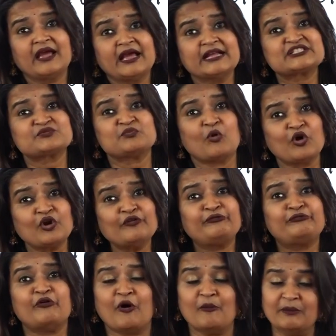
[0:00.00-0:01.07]
it's more of
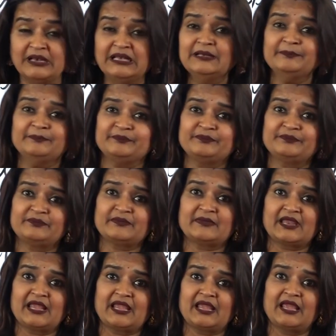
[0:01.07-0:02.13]
formal,
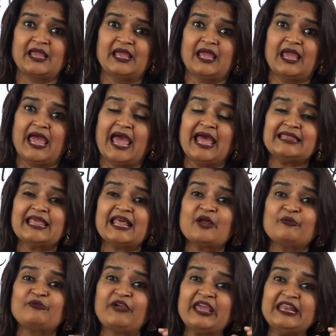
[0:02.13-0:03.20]
and there are
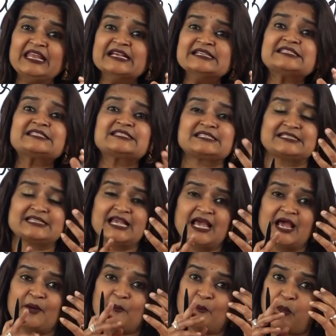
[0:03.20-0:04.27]
various
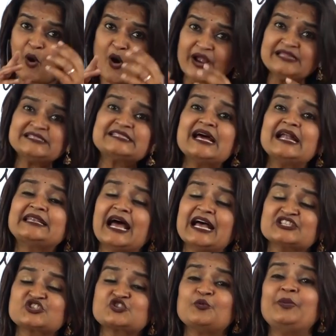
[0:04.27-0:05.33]
points that
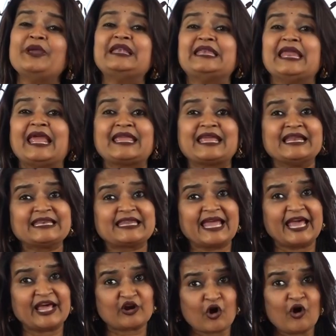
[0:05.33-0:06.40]
has to be taken
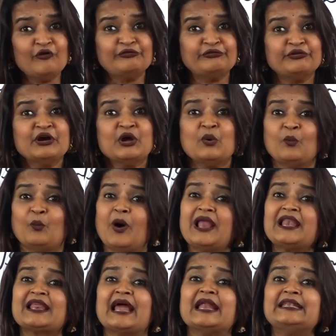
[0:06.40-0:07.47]
care of
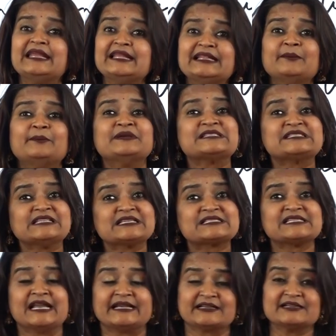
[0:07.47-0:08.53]
while writing the business
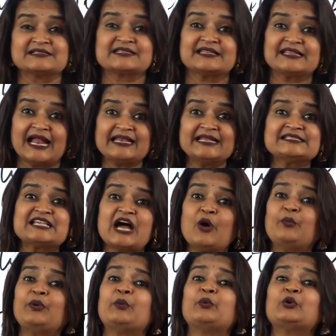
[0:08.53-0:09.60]
letters, and that is how
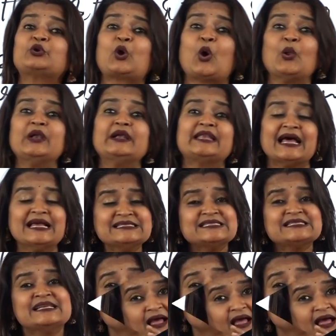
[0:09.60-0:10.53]
we would call it as